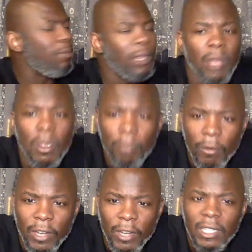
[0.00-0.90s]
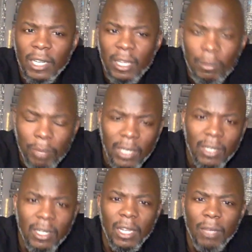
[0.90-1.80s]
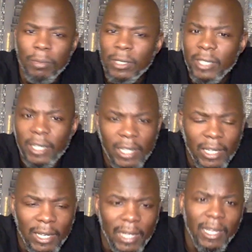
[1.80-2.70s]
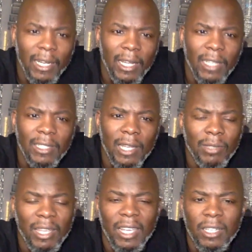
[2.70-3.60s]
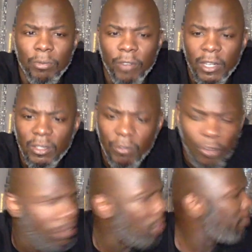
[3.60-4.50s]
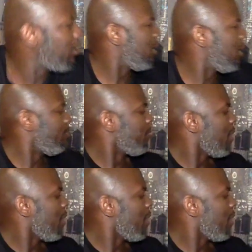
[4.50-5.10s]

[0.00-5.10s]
ain't been professionally competing in the NPC or nothing like that. Like I said, I was an ex-professional football player,